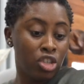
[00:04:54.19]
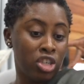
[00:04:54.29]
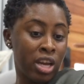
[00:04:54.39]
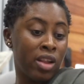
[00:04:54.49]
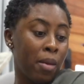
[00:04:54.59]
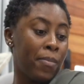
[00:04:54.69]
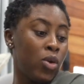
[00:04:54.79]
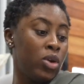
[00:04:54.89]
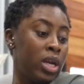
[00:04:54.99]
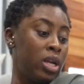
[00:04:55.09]
She said, the
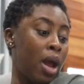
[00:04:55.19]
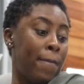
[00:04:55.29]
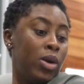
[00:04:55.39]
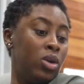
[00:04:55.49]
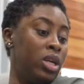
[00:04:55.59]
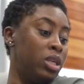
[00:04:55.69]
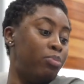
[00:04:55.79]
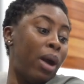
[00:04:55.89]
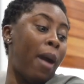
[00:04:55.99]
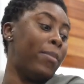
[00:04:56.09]
booty is
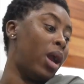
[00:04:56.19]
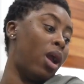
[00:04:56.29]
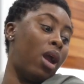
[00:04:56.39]
popping.